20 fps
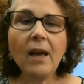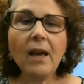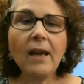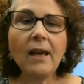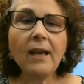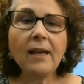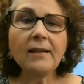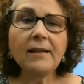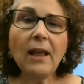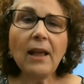
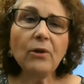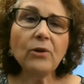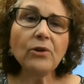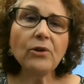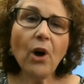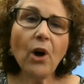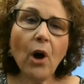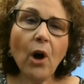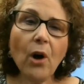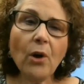Sellers
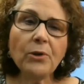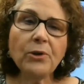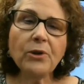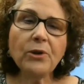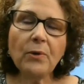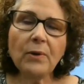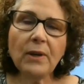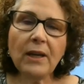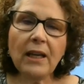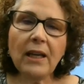also
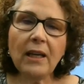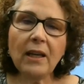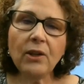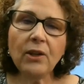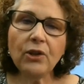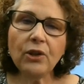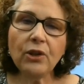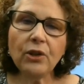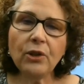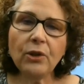need
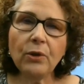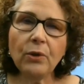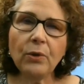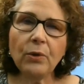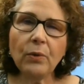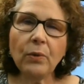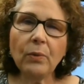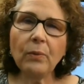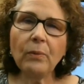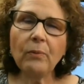
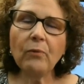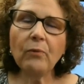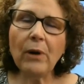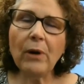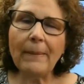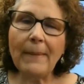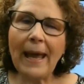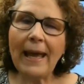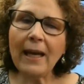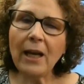to
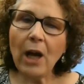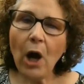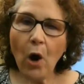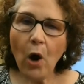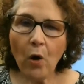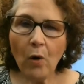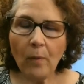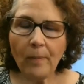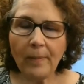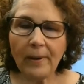remain
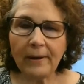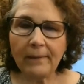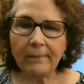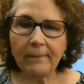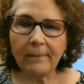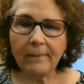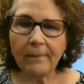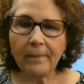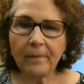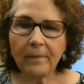open,
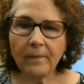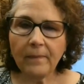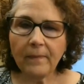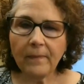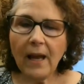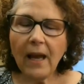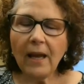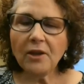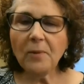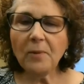
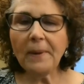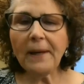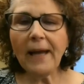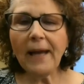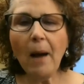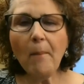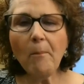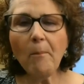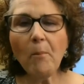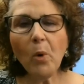to
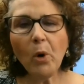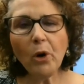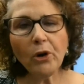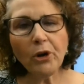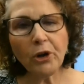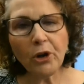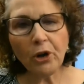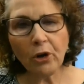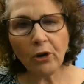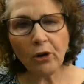become more
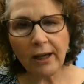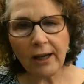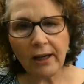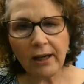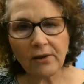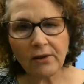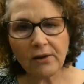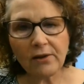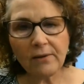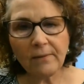
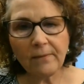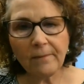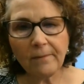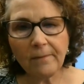curious,